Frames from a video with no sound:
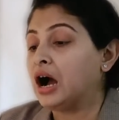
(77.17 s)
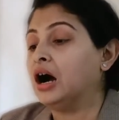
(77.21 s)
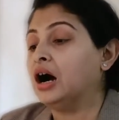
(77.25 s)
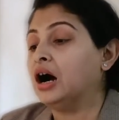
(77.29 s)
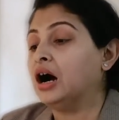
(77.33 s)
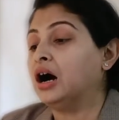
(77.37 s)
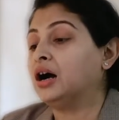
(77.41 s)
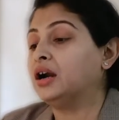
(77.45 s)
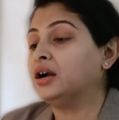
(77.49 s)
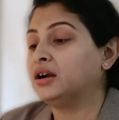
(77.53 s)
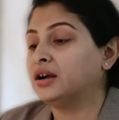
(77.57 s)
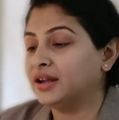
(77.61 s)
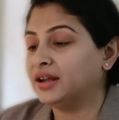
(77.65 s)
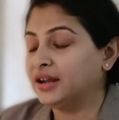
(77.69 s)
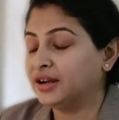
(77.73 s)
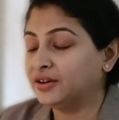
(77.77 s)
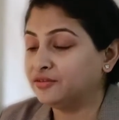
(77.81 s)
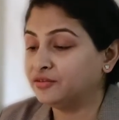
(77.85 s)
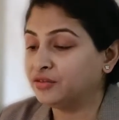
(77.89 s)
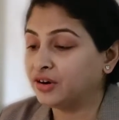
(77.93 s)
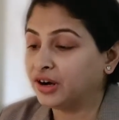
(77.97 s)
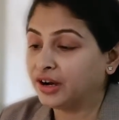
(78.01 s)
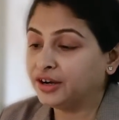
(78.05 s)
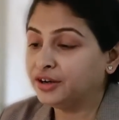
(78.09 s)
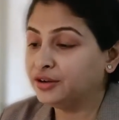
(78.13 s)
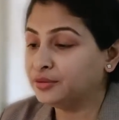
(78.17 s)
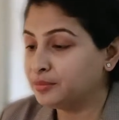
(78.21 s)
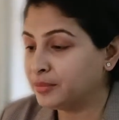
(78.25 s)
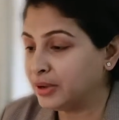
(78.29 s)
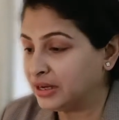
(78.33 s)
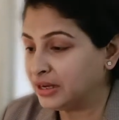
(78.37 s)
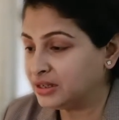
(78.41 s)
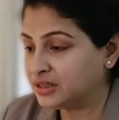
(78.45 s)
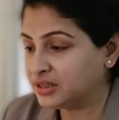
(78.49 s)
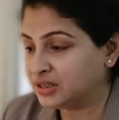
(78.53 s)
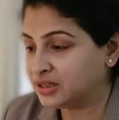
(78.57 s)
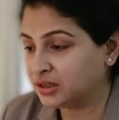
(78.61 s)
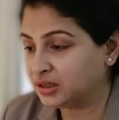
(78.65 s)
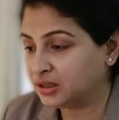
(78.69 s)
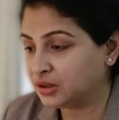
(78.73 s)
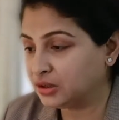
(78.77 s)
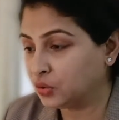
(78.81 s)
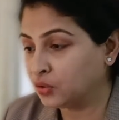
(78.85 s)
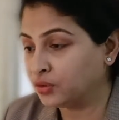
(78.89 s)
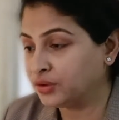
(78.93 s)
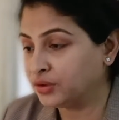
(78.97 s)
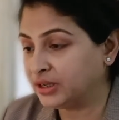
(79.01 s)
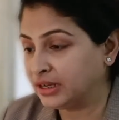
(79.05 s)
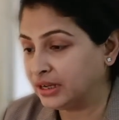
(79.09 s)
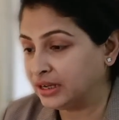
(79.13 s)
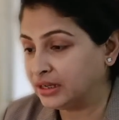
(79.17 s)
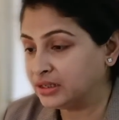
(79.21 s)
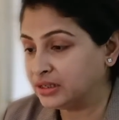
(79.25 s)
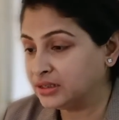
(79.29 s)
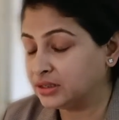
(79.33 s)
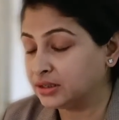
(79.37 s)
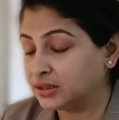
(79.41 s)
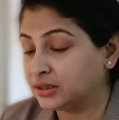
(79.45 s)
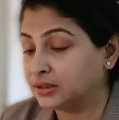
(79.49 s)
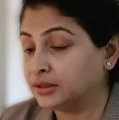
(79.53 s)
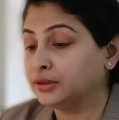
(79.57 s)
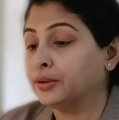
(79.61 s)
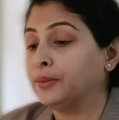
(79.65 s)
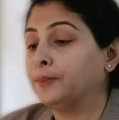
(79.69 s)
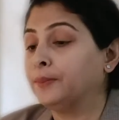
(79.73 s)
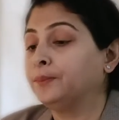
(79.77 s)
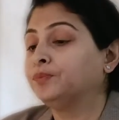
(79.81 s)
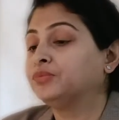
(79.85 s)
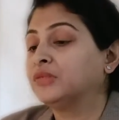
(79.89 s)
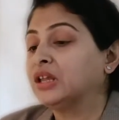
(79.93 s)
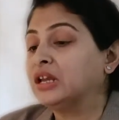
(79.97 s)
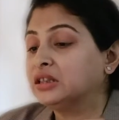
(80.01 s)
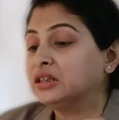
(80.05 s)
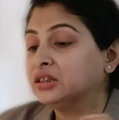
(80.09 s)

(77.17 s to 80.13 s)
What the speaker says: are environmental oriented.